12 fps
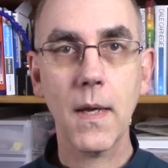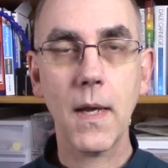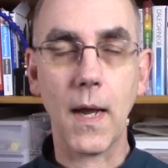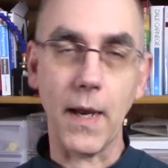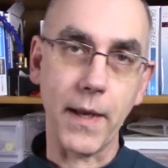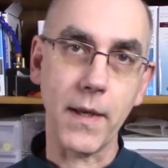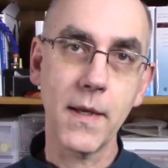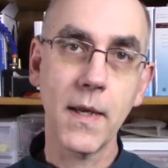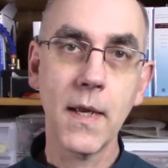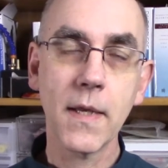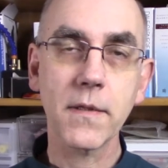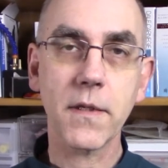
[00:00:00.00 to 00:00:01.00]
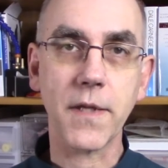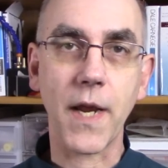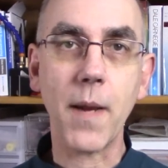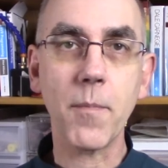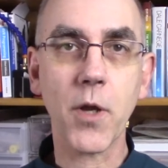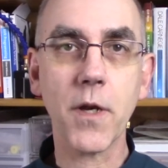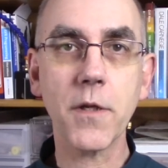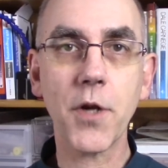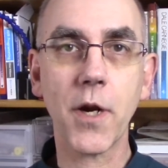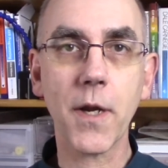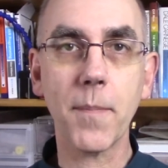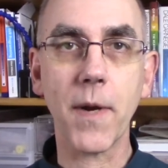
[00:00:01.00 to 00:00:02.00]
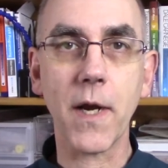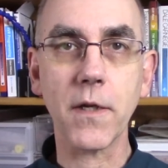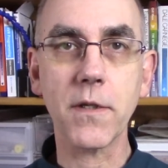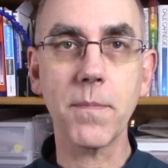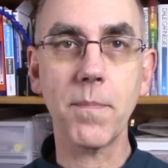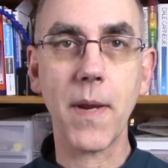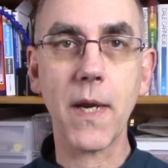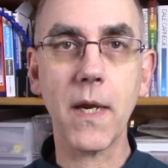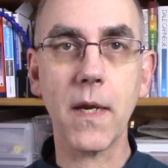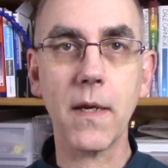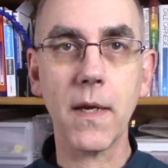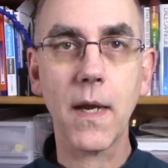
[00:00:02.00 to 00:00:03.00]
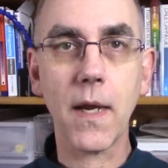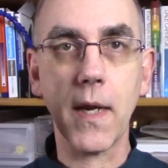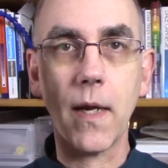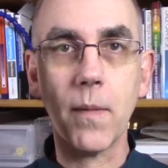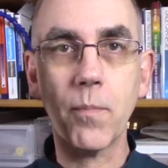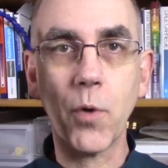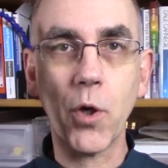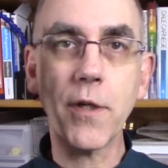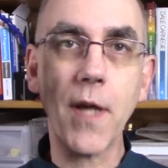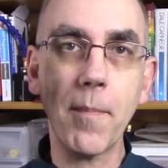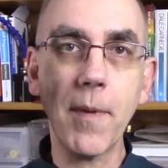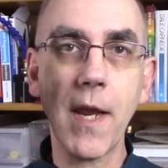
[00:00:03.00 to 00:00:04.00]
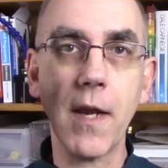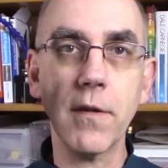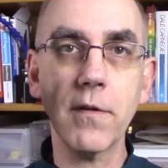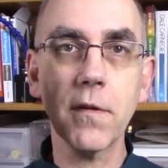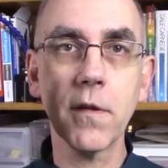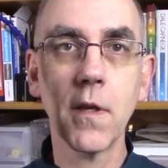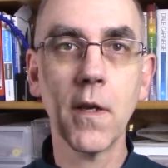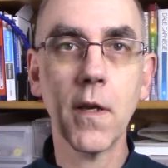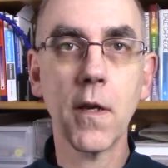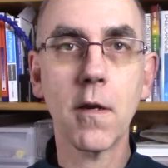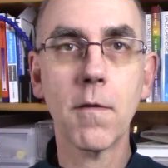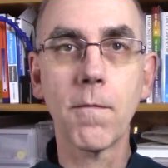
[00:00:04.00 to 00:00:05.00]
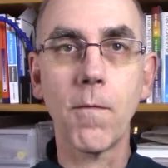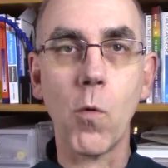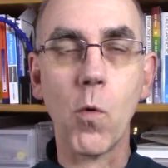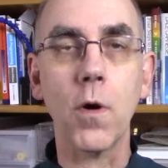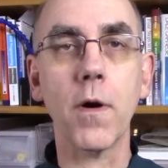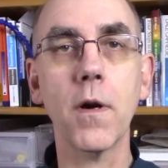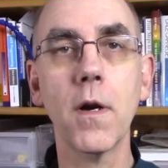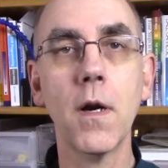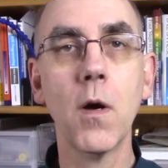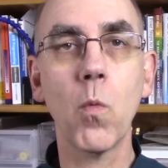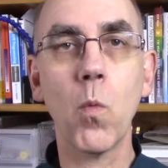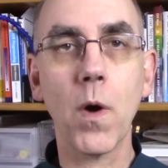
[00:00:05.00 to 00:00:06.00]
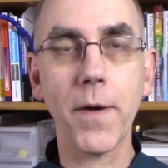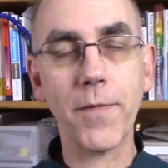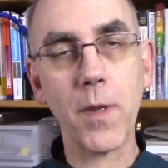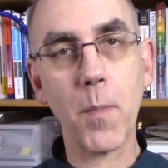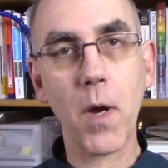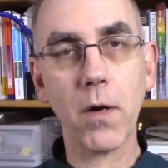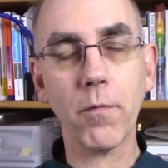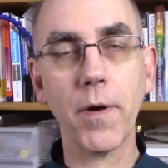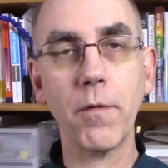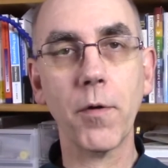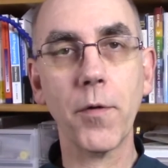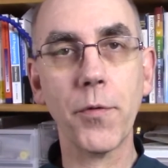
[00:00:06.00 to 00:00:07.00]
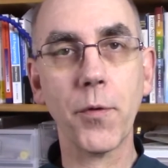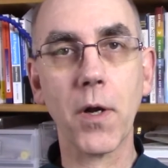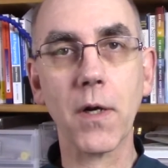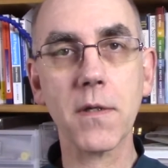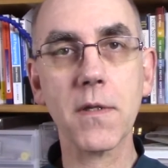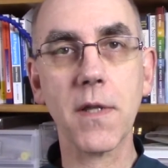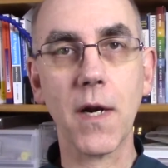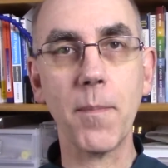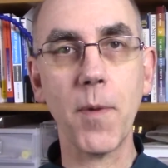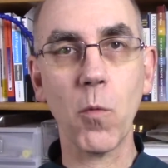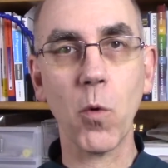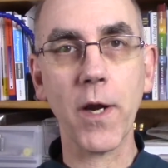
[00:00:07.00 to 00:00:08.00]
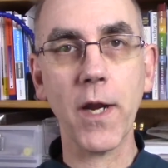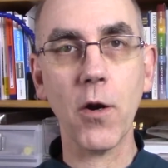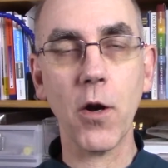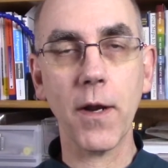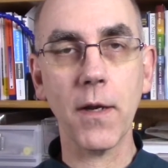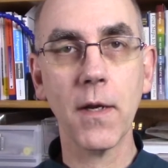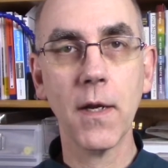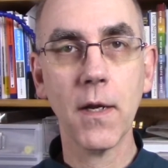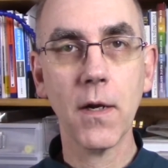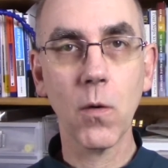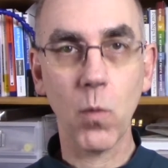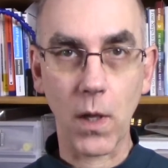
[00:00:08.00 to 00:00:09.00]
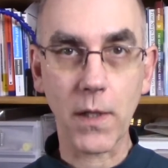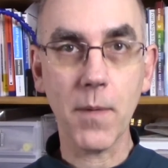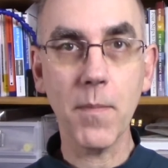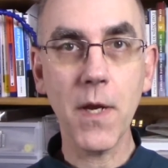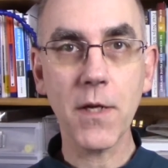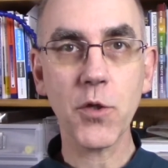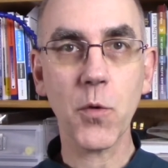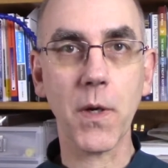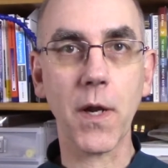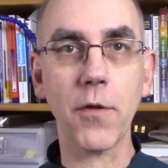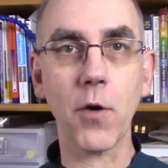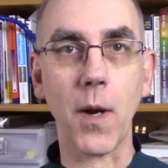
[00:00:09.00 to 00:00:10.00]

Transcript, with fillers: Hi, today I'm going to talk about making a prototype case for one of the model railroad throttles that I've been working on. Welcome to another